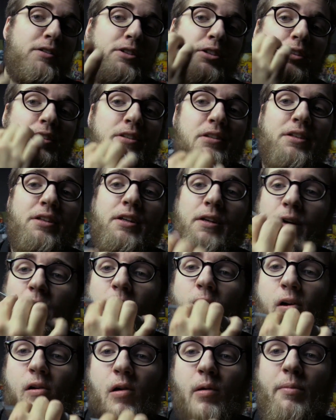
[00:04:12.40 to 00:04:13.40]
just gonna
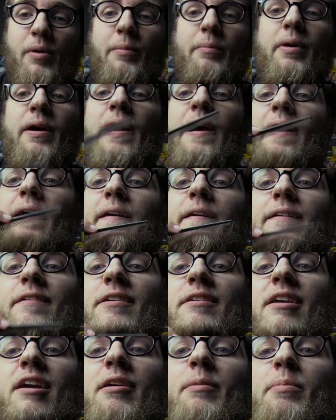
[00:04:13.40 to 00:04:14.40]
comb it back into
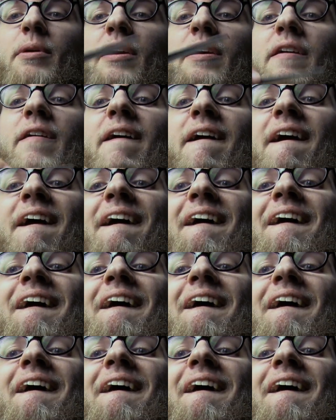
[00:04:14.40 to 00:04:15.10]
shape here.